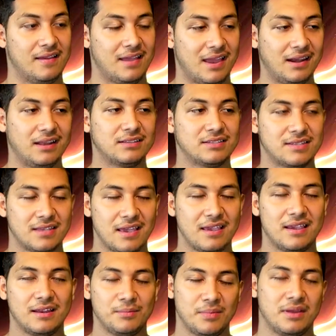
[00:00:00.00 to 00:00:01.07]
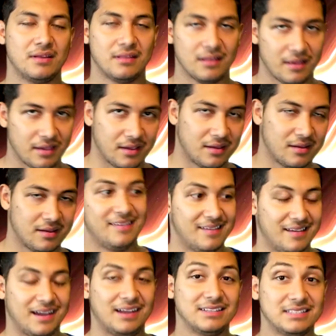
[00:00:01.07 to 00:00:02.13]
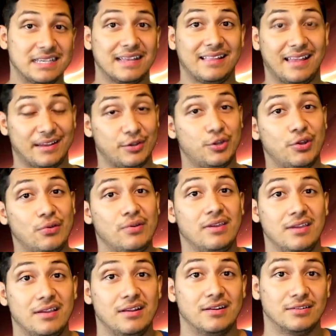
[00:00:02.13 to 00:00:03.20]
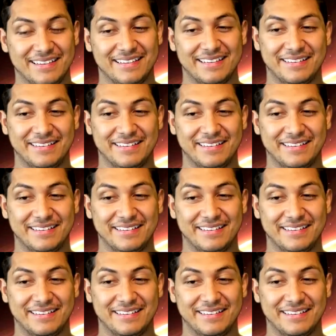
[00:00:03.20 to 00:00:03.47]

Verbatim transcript: and it's taken me, like, I'd say like two years